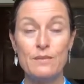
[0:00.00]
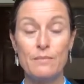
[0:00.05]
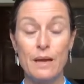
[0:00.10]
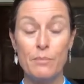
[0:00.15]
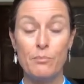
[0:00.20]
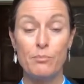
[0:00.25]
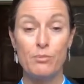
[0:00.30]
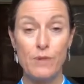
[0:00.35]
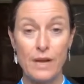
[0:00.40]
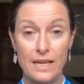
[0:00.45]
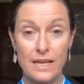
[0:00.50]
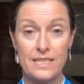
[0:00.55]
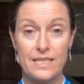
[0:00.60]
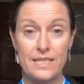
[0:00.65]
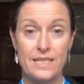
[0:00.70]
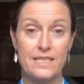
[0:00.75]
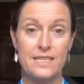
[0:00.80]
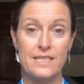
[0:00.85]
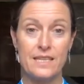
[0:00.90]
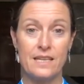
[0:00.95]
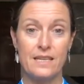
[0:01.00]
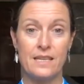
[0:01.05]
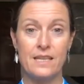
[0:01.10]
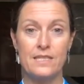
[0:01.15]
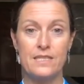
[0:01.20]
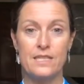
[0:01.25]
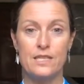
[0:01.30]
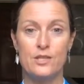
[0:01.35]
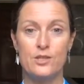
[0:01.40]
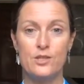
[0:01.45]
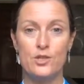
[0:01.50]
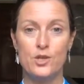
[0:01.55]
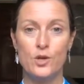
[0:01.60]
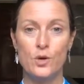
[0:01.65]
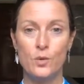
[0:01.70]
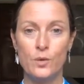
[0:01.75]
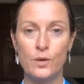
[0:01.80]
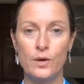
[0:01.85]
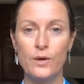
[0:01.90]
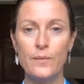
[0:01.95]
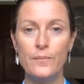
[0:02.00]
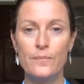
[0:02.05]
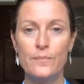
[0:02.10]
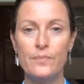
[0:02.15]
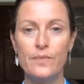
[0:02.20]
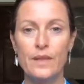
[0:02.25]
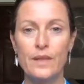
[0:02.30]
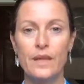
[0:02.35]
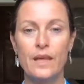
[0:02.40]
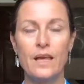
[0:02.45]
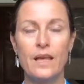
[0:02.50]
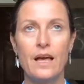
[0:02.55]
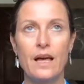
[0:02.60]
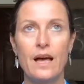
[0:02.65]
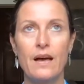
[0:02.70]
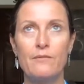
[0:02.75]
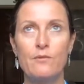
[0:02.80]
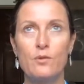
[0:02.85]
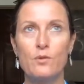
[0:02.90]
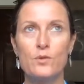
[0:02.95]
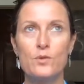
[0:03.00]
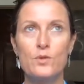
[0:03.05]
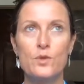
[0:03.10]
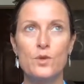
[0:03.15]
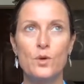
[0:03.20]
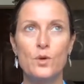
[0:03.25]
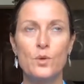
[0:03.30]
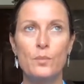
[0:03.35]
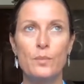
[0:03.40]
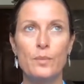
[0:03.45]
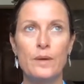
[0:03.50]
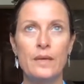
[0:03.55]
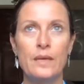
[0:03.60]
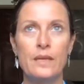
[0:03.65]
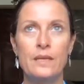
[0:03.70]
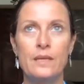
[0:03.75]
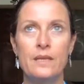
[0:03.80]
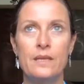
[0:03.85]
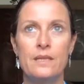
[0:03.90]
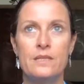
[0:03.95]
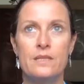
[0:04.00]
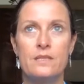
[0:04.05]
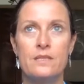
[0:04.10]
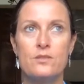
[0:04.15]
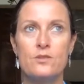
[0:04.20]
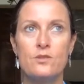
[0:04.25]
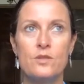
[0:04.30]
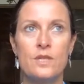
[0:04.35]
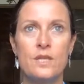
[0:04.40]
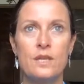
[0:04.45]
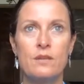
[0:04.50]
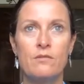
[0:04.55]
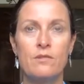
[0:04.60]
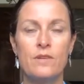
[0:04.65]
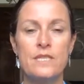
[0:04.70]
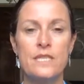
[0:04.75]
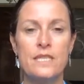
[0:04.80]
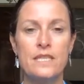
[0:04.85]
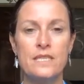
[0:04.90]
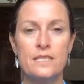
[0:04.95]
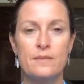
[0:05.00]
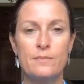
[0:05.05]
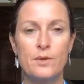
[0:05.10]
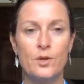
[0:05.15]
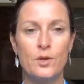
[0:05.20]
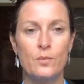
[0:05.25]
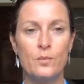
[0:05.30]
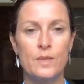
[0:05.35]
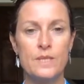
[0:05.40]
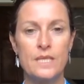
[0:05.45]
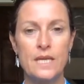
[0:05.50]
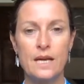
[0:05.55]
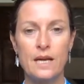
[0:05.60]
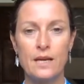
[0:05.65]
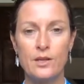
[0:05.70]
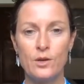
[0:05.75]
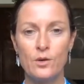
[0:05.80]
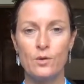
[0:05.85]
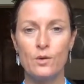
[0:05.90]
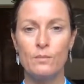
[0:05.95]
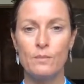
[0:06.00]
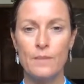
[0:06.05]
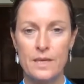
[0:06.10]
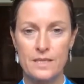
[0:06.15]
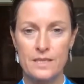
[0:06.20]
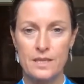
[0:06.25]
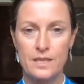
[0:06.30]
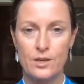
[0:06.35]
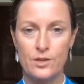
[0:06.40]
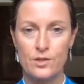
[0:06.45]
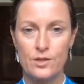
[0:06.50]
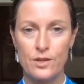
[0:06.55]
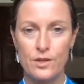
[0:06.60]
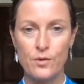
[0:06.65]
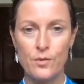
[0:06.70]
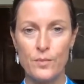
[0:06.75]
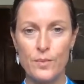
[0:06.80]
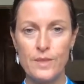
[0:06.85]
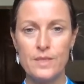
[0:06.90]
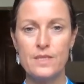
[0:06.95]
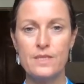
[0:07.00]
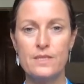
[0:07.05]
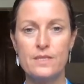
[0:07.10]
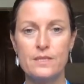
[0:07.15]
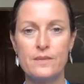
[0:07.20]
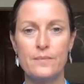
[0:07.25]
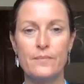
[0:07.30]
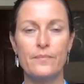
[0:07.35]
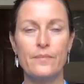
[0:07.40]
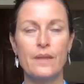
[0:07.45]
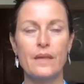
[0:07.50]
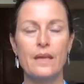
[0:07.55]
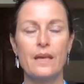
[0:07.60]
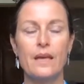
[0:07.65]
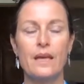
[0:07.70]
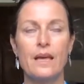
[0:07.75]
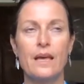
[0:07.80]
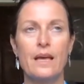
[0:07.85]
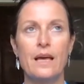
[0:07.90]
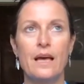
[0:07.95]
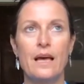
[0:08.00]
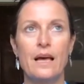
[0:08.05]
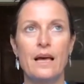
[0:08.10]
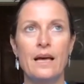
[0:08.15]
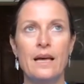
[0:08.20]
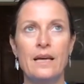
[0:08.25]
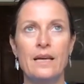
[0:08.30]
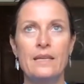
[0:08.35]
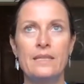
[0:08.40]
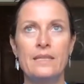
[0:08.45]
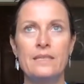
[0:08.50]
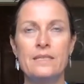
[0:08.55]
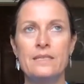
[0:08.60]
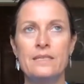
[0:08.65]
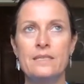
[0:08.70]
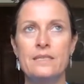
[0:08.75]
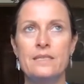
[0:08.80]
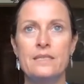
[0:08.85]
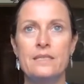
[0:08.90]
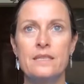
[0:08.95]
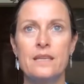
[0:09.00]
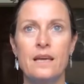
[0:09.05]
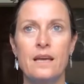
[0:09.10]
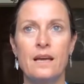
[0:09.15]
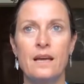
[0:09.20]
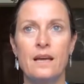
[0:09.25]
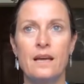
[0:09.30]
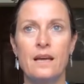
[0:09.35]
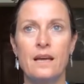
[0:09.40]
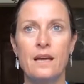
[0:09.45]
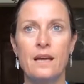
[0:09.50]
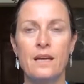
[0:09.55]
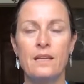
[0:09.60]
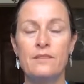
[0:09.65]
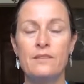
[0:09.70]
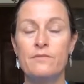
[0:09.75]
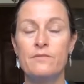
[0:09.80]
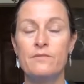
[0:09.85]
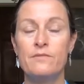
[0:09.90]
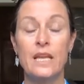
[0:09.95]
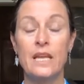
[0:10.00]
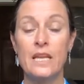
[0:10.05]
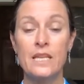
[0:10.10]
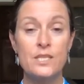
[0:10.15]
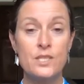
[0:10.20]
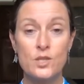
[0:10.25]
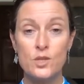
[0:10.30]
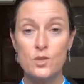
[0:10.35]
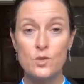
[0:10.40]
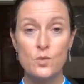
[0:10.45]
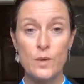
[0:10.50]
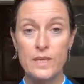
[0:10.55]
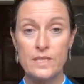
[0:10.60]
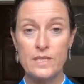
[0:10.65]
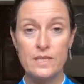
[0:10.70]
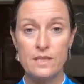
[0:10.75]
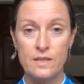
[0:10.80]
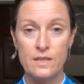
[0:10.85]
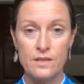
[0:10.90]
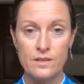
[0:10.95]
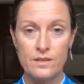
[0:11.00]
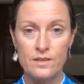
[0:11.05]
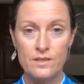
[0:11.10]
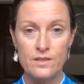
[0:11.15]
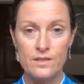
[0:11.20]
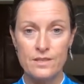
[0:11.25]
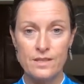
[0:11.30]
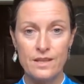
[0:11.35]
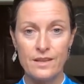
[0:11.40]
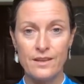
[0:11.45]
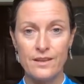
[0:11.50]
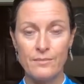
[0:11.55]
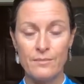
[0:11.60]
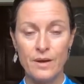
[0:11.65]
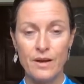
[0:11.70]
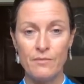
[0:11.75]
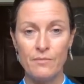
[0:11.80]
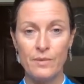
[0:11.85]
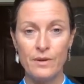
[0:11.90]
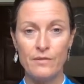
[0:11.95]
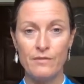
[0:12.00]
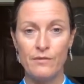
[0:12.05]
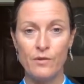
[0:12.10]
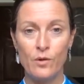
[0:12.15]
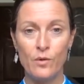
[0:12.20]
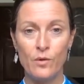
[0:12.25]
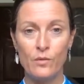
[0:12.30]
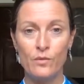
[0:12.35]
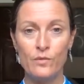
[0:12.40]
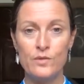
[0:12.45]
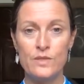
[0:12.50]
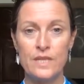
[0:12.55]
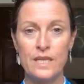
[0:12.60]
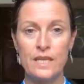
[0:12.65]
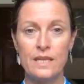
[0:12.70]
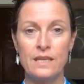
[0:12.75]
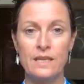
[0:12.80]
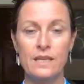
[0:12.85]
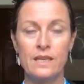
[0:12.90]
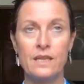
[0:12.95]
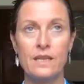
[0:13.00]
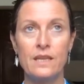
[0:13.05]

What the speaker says: practice and I teach yoga. I've also been studying recently to become a Thai yoga massage therapist. And for the last 20 years, I've been involved in